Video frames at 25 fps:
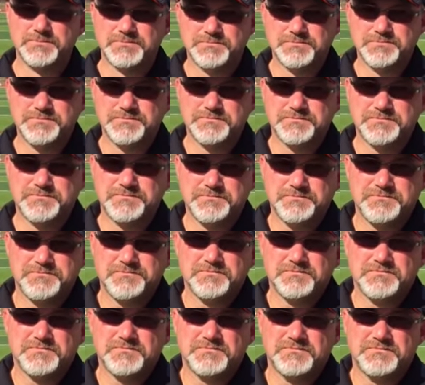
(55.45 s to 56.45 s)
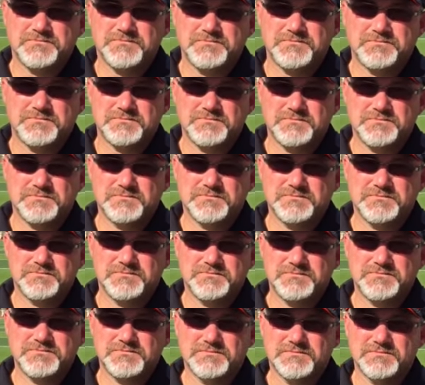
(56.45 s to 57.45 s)
Sure. And overall, you're two
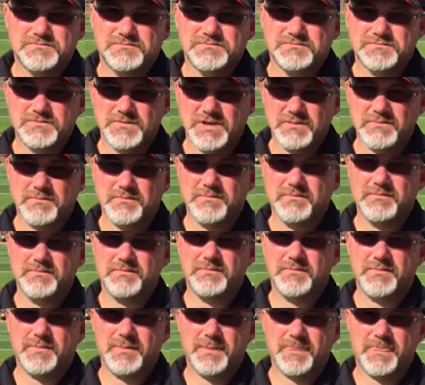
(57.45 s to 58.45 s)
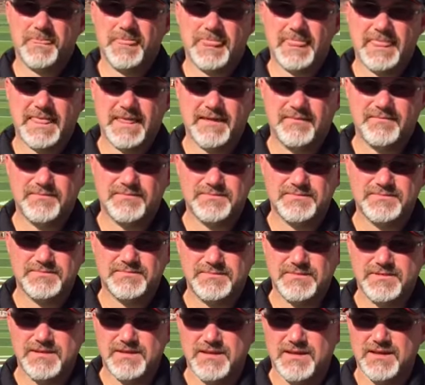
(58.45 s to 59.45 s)
and zero. Oh. Yep. How do you assess your team early on
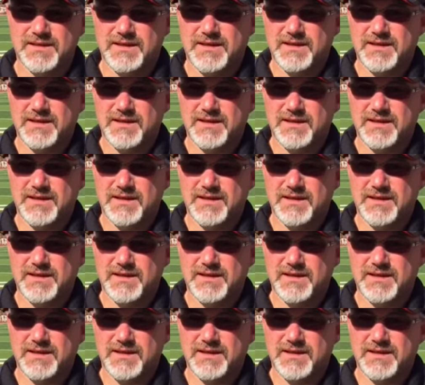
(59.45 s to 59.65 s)
here?